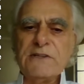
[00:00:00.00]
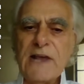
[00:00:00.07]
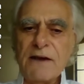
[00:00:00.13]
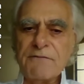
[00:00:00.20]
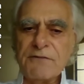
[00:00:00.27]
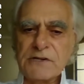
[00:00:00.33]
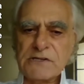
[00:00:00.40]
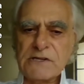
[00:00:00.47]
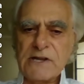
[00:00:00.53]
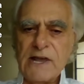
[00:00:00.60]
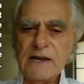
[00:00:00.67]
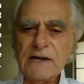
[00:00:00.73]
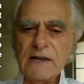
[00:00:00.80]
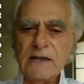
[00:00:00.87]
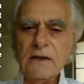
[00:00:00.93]

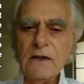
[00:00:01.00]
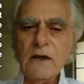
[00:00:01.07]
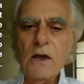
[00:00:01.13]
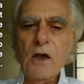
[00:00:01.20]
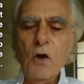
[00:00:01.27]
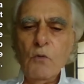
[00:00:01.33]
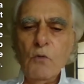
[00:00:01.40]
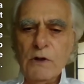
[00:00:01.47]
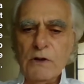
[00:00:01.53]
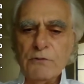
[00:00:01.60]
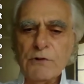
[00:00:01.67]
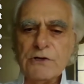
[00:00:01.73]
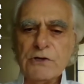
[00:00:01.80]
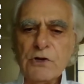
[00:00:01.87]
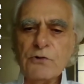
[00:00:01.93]
devastating will
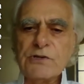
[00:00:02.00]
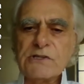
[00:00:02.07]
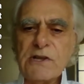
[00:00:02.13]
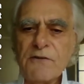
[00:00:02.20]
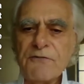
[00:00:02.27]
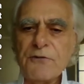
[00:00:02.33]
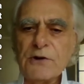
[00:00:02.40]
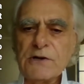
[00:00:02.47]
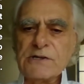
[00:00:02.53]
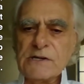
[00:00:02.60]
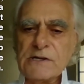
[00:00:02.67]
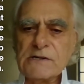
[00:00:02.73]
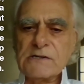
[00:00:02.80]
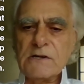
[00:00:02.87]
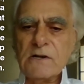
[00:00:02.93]
reduce
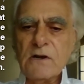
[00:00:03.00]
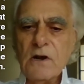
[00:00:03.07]
differences